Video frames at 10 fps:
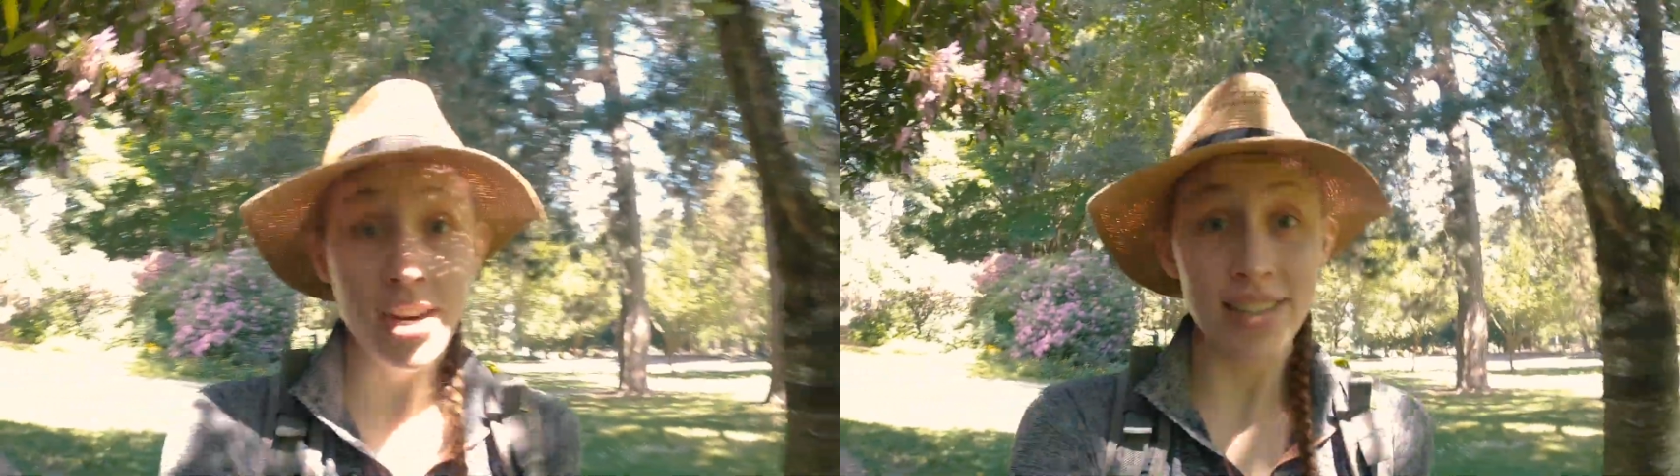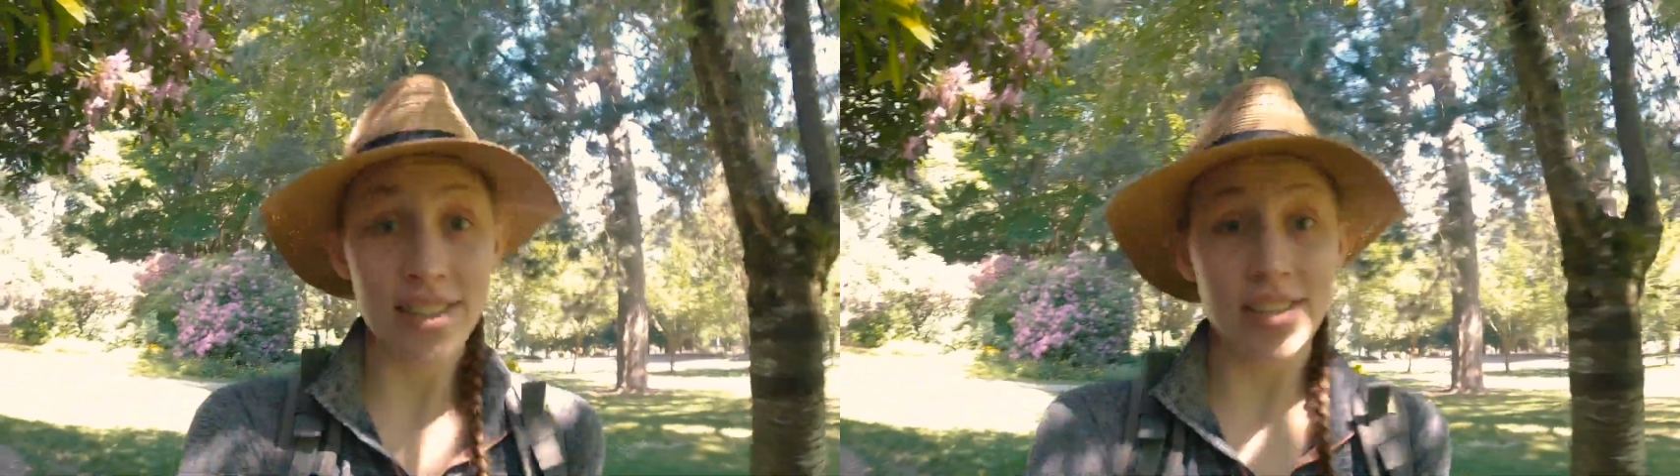
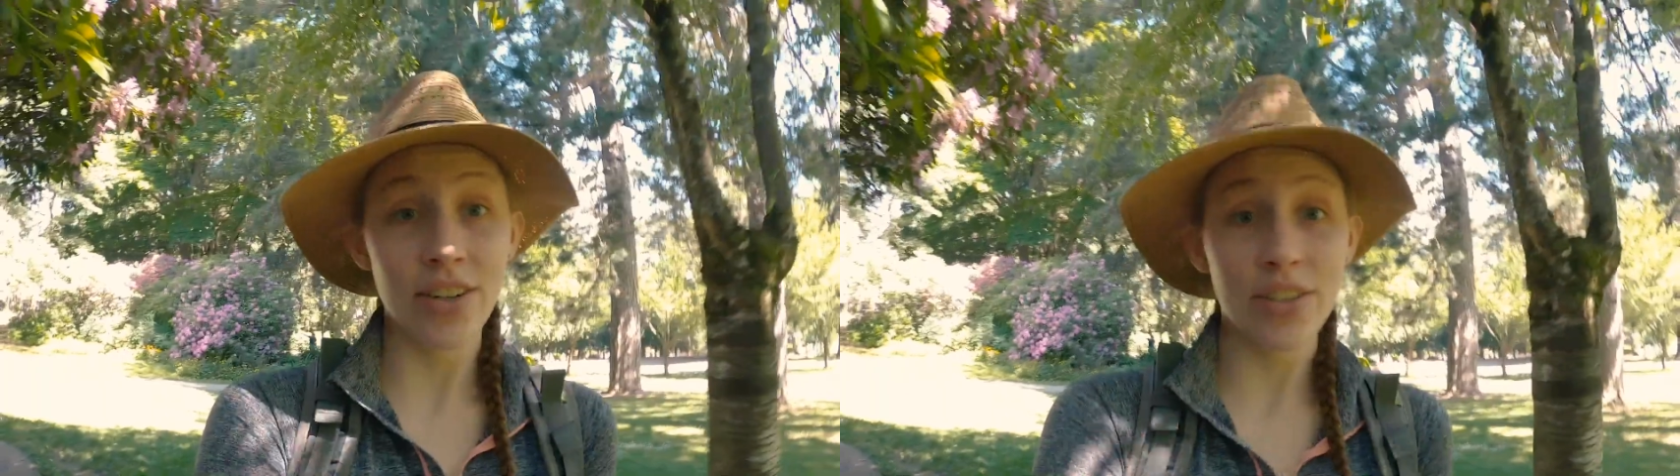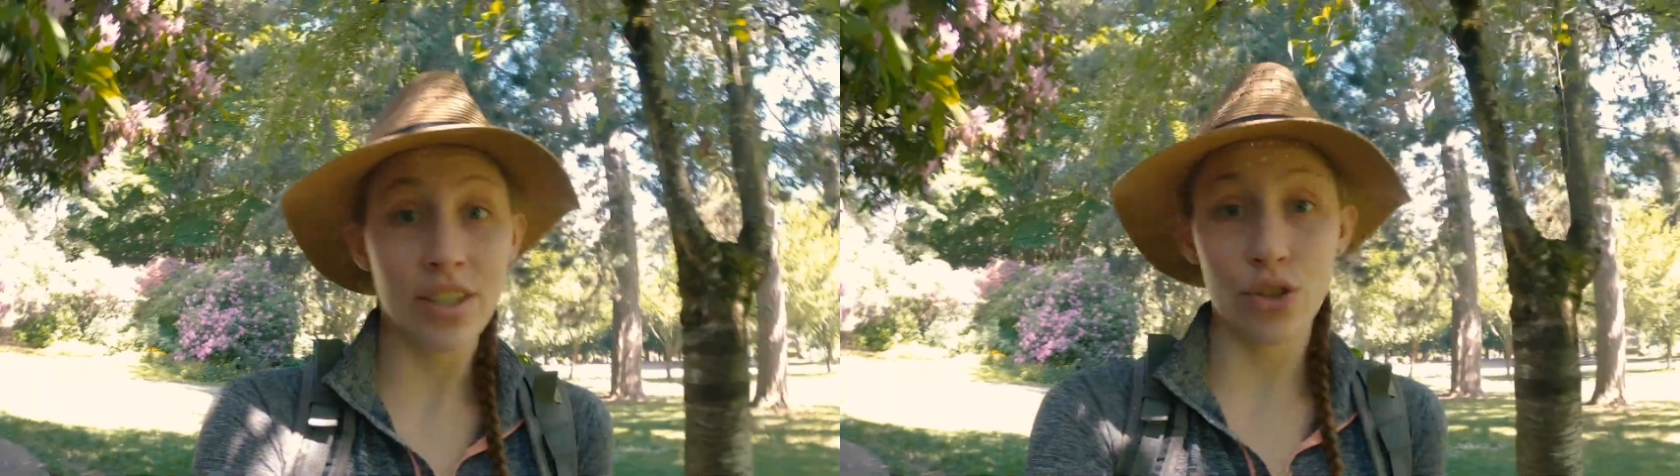
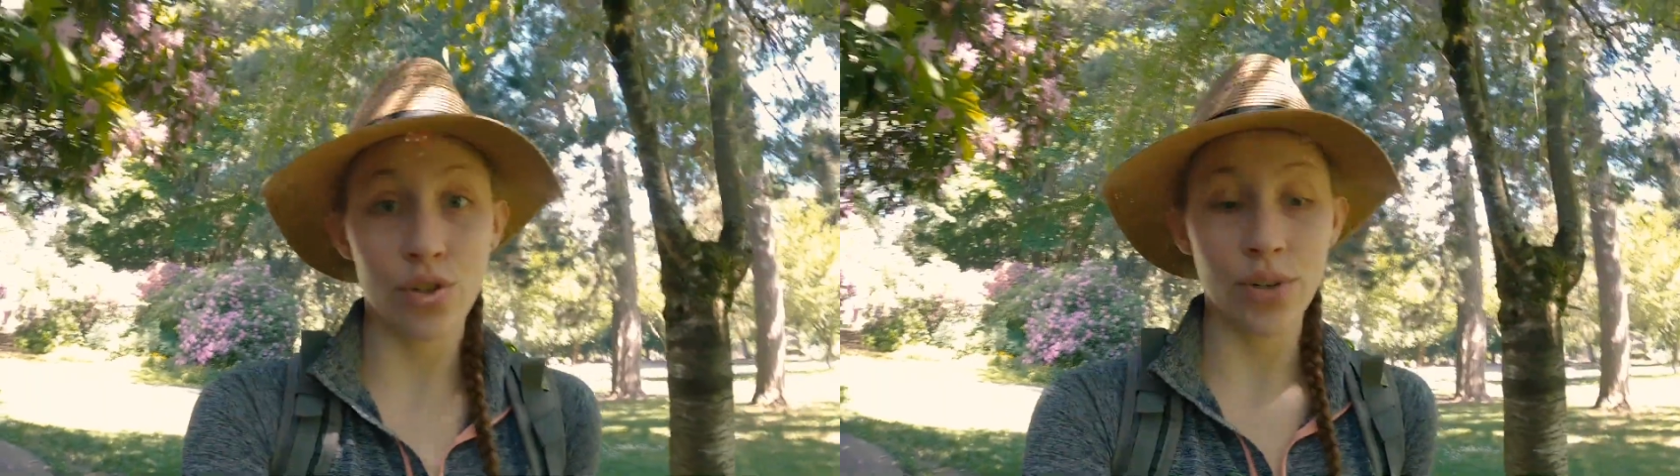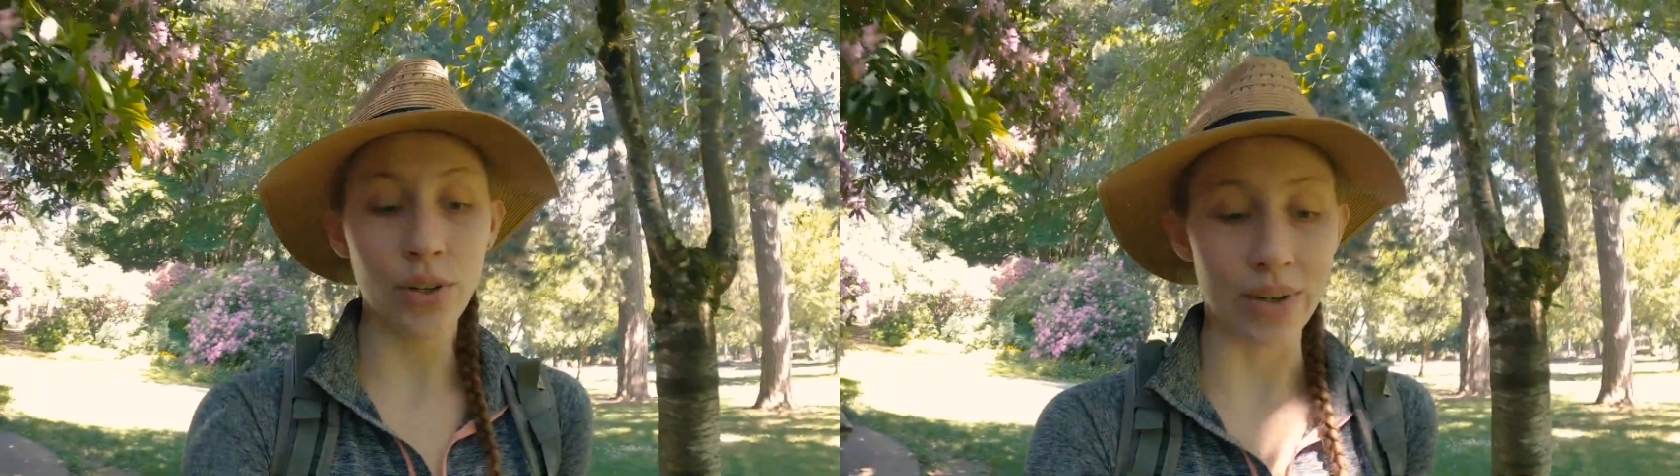necessarily
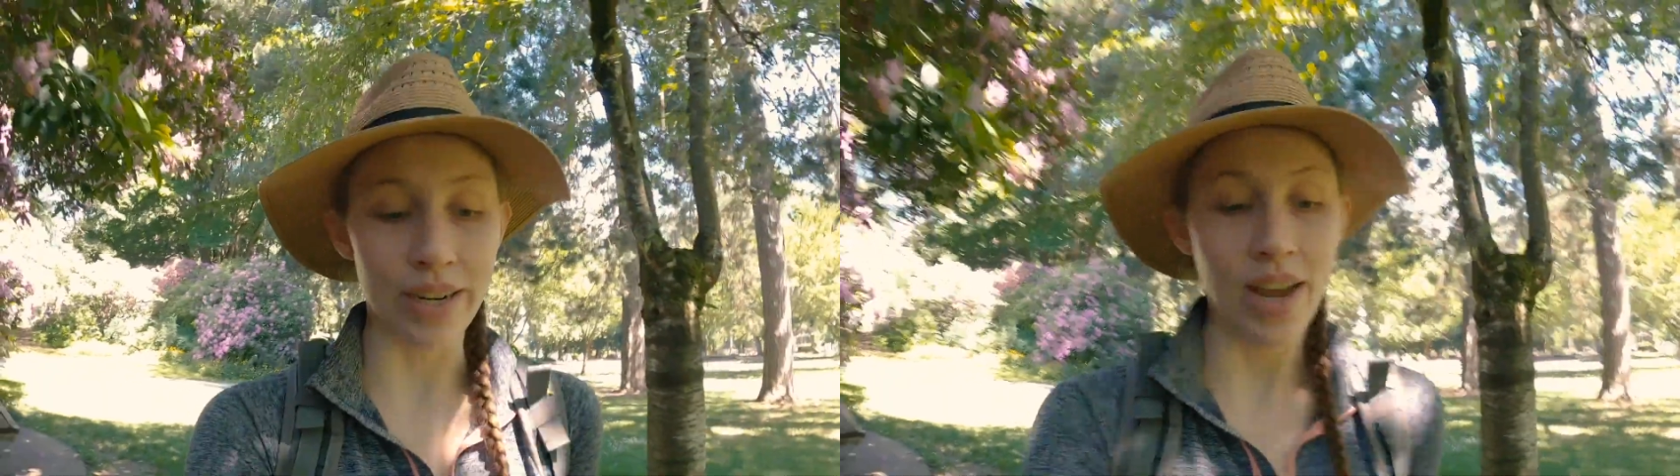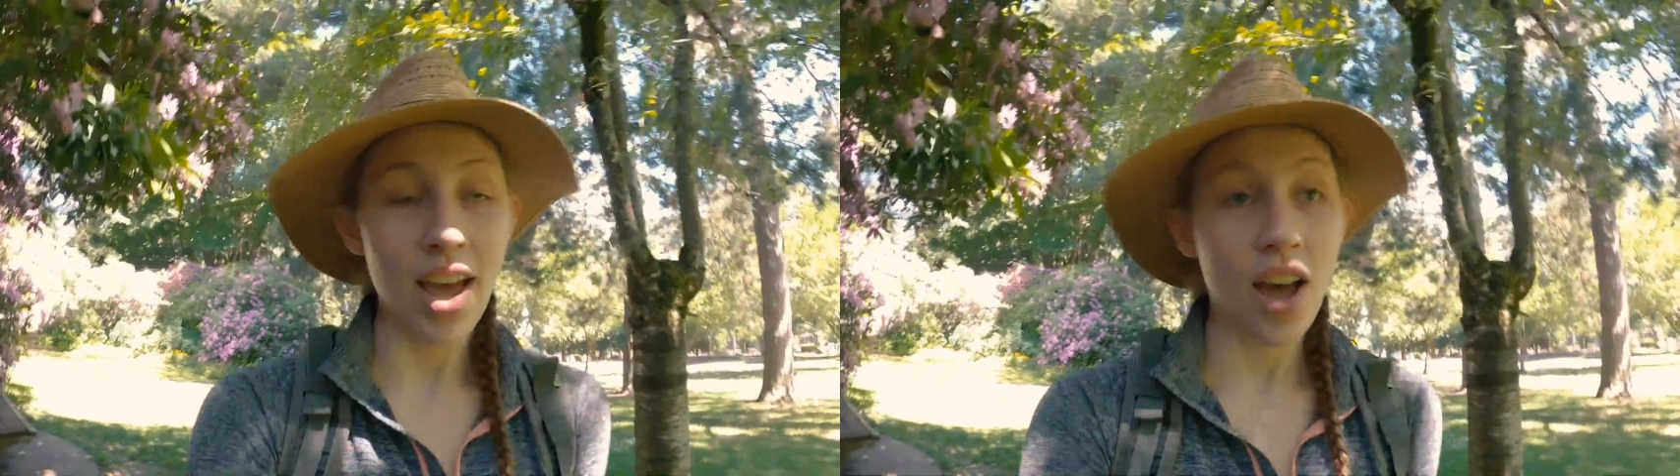true, and